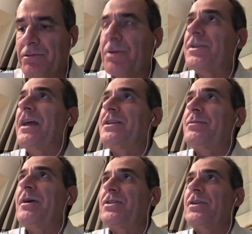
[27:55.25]
Rosie Letts
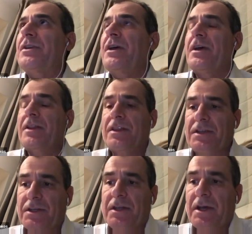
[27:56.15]
mentioned,
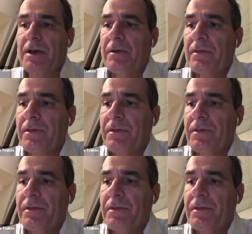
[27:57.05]
there's going